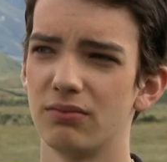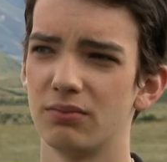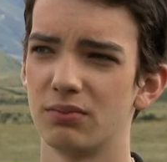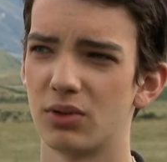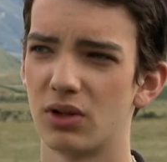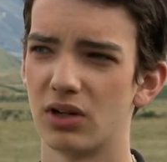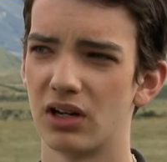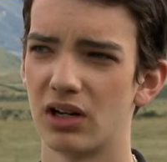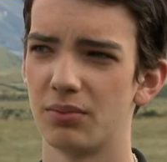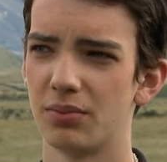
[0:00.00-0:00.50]

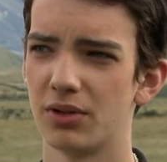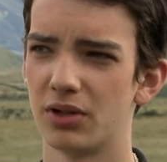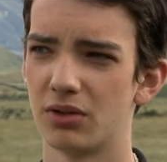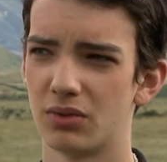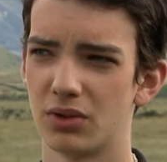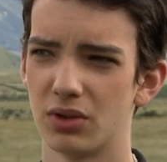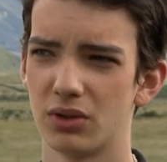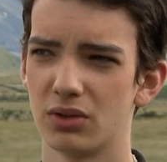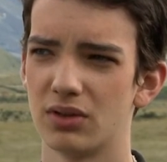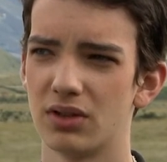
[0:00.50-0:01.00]
brought up in a
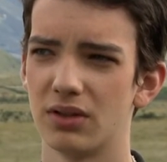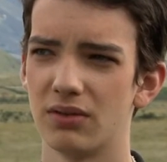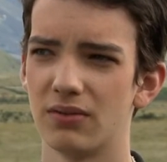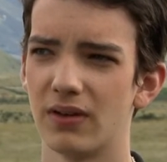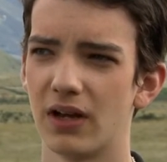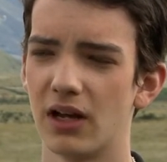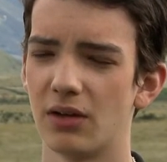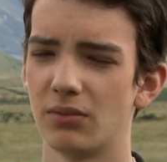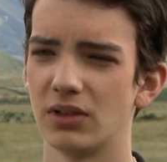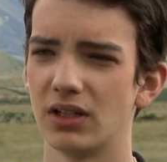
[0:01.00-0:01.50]
royalty
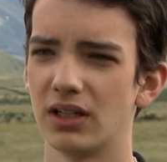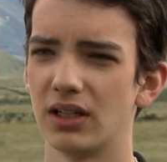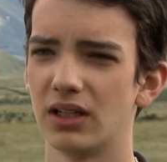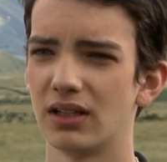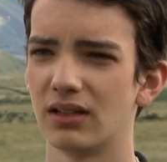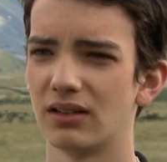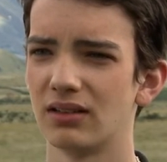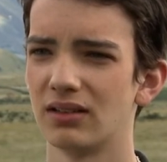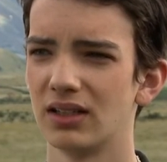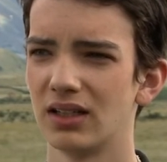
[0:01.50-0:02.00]
family,
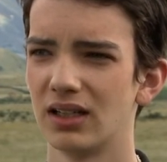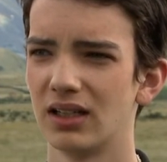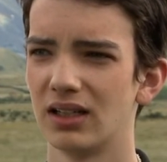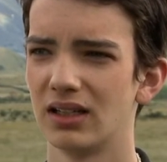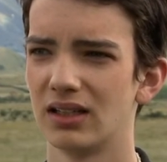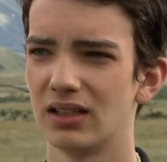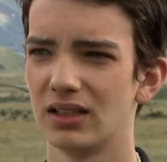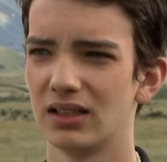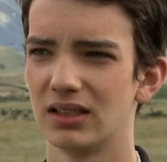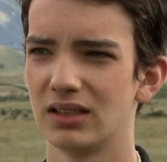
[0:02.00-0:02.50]
and
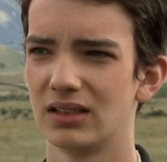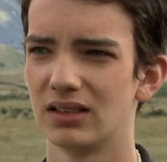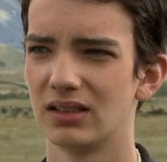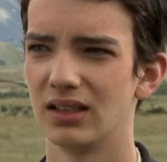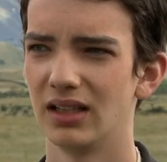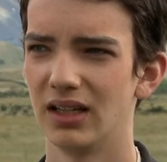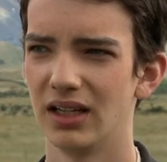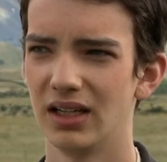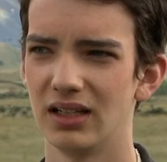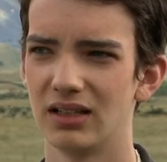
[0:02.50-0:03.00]

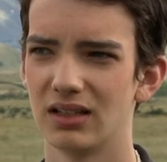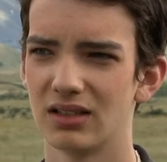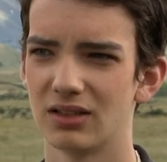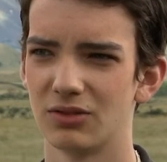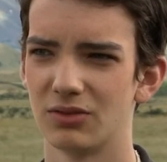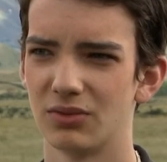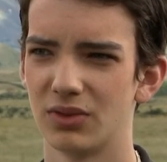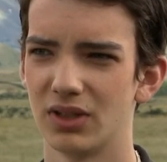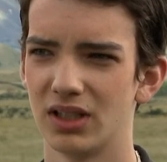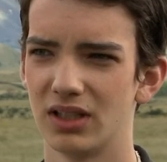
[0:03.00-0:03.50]
he
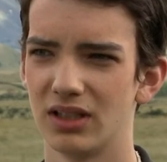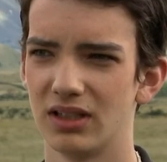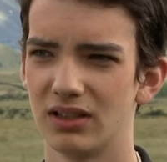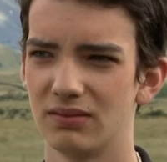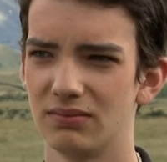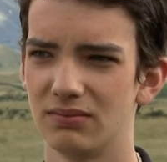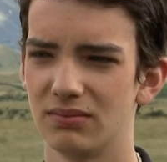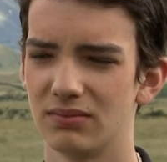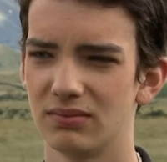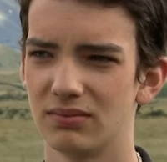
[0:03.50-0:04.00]
doesn't really,
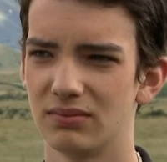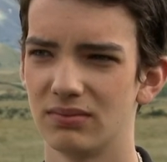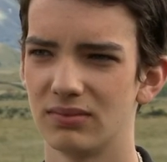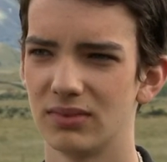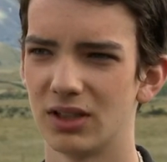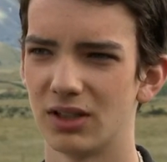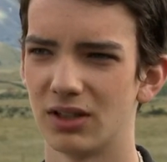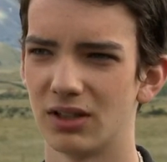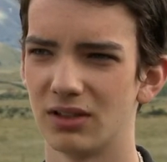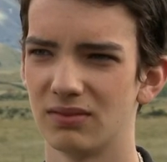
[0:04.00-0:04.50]

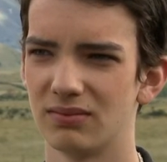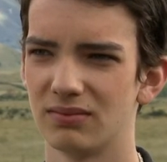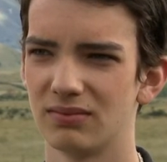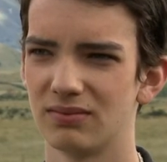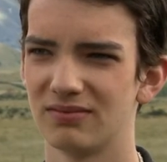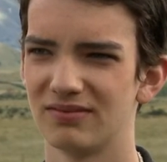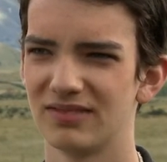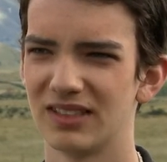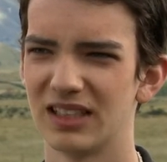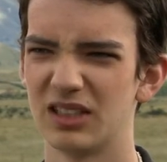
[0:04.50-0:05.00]
you know,
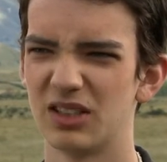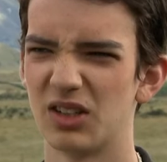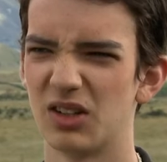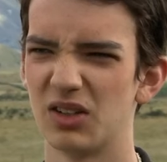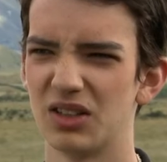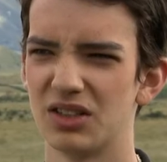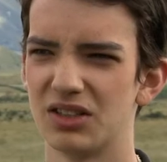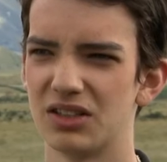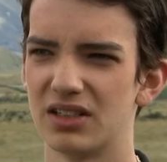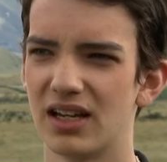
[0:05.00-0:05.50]

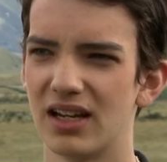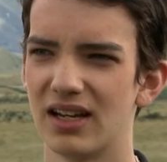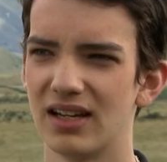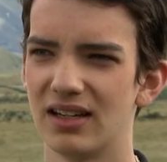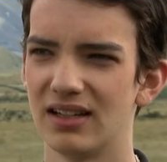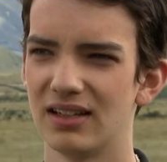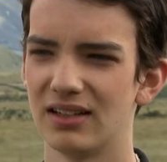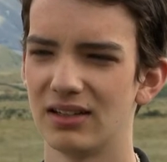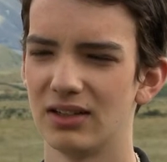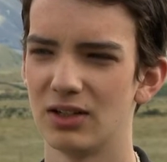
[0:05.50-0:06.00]
acknowledge that.
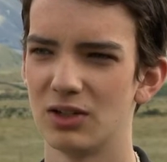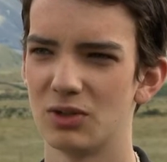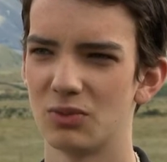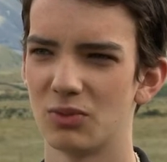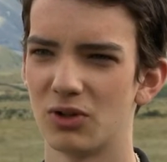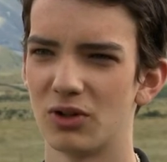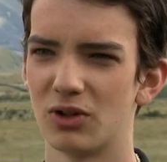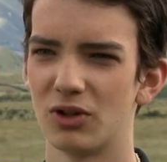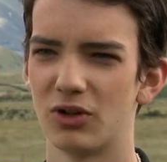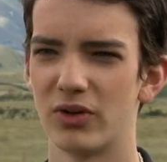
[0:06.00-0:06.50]
He's
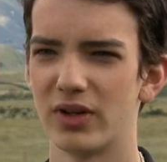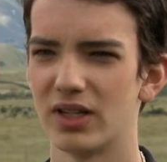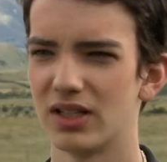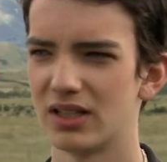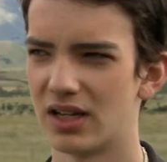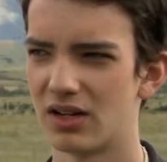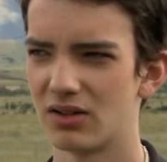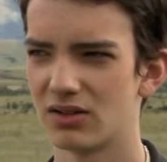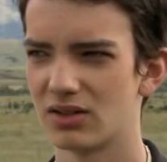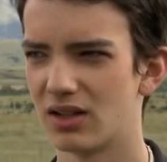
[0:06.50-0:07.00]
more always
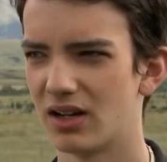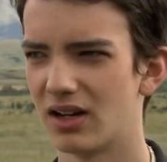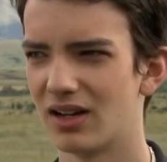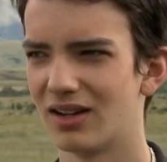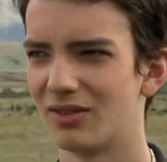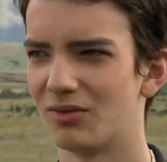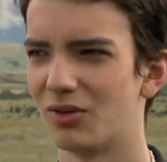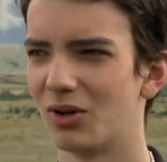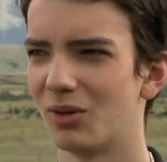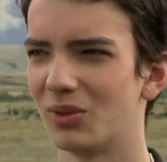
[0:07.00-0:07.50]

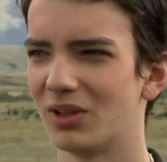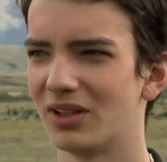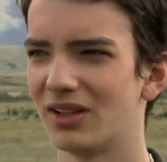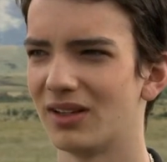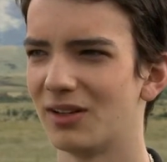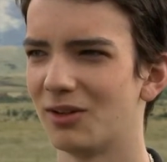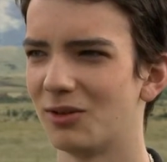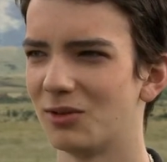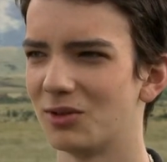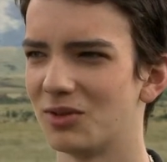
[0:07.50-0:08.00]
outside roaming the
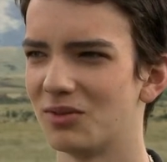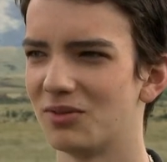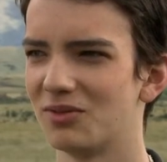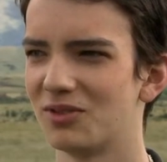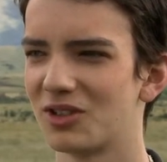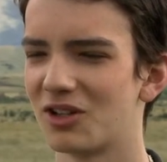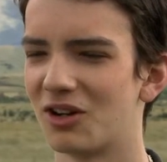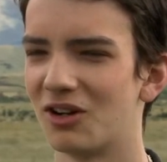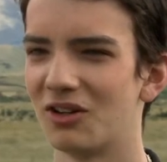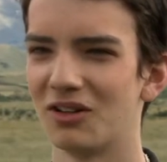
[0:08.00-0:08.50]
hills of
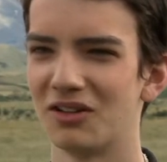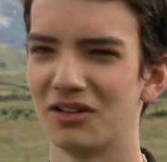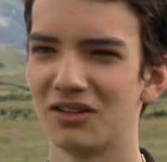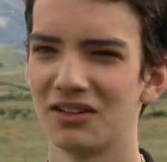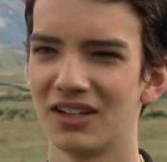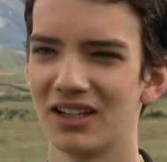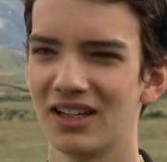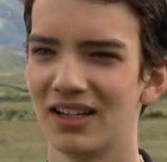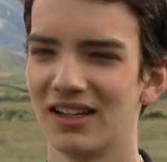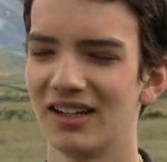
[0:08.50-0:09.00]
Scotland.
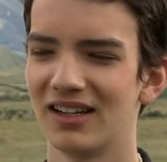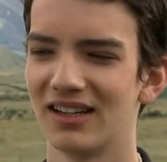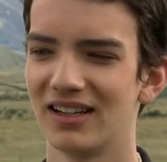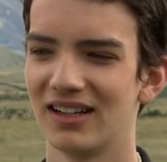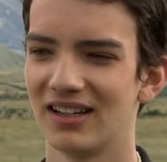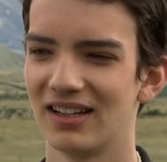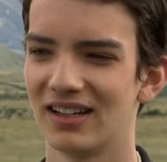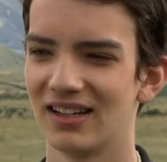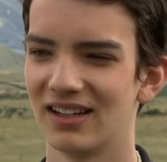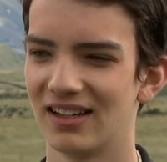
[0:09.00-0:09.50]

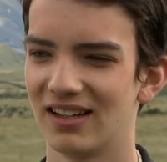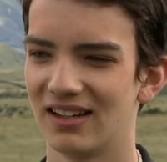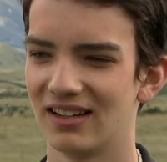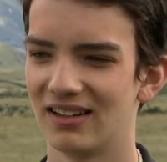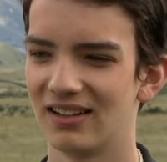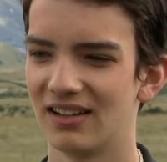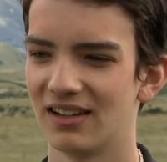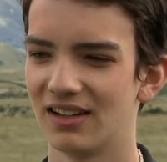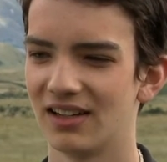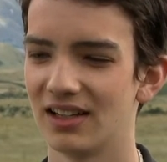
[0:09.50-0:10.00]

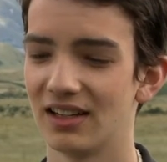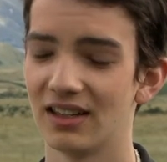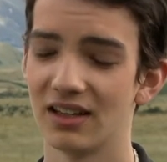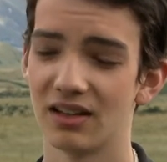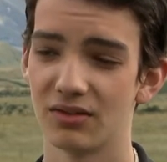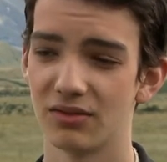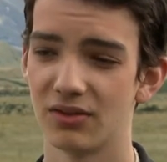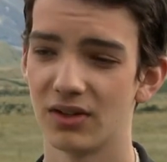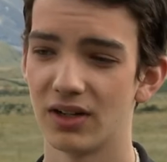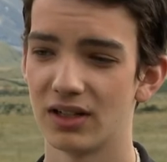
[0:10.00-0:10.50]
And he
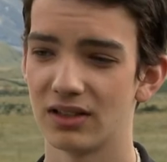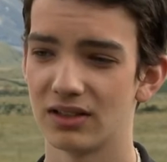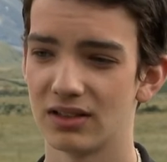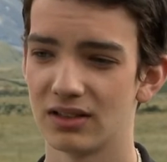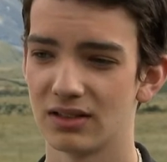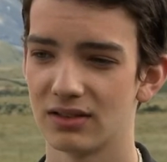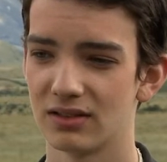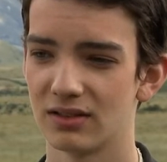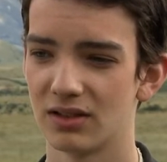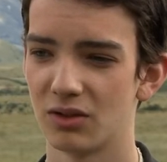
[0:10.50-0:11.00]
then finds
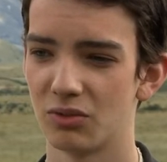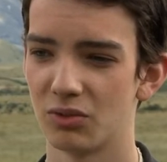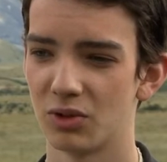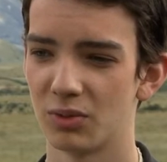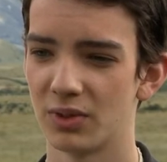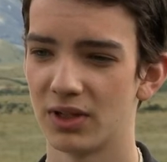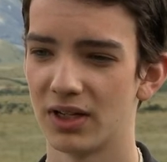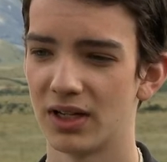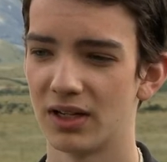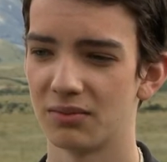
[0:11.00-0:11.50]
a
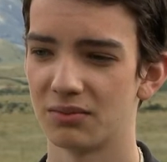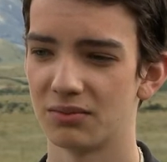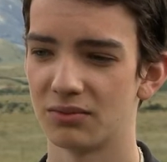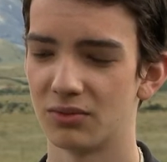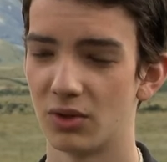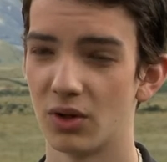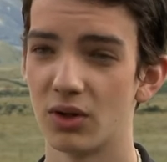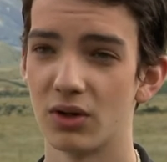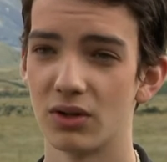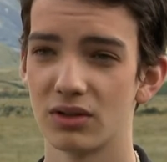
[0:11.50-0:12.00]
woman named
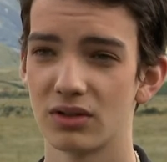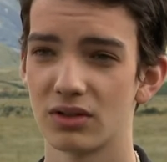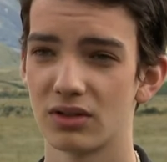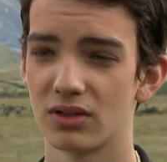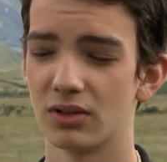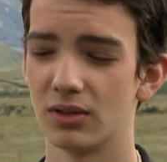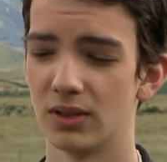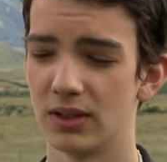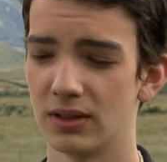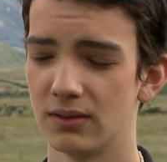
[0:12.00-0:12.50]
Rose,
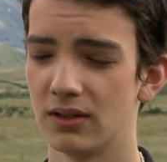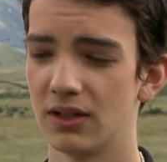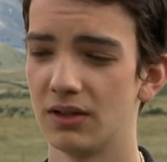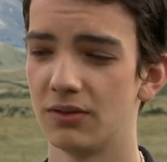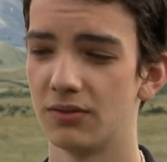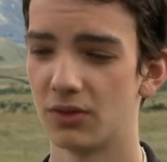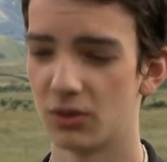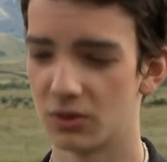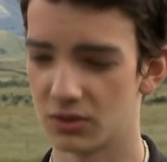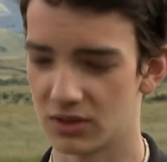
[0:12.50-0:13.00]
who he
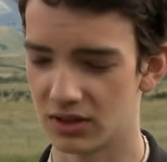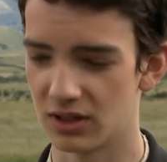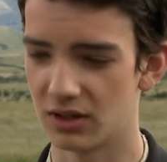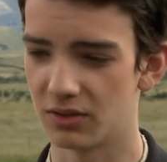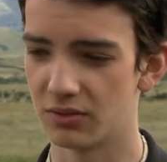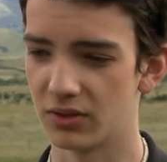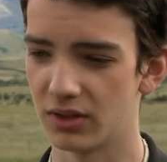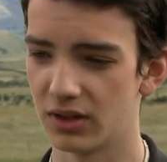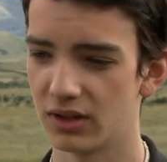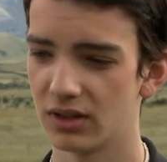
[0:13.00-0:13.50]
falls in
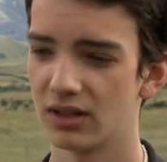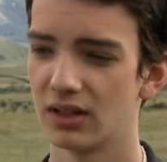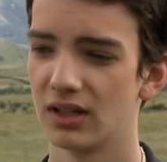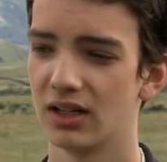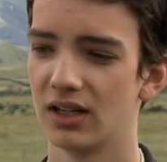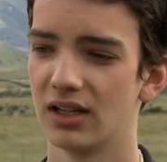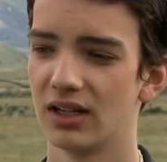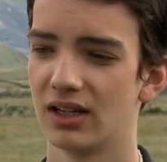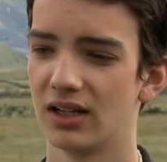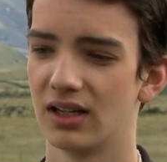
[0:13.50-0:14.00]
love with,
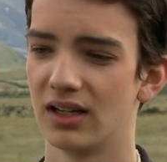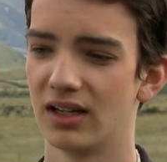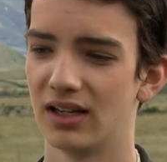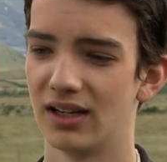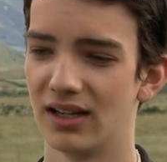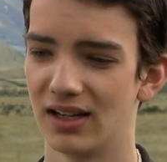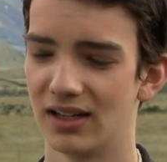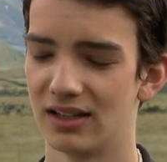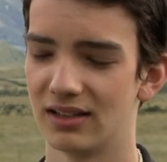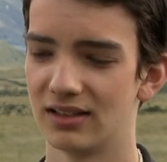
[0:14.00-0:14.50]

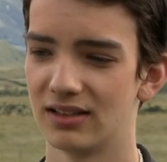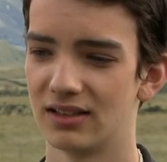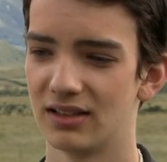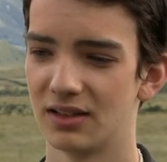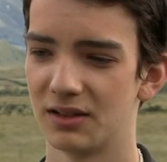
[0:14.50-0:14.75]
and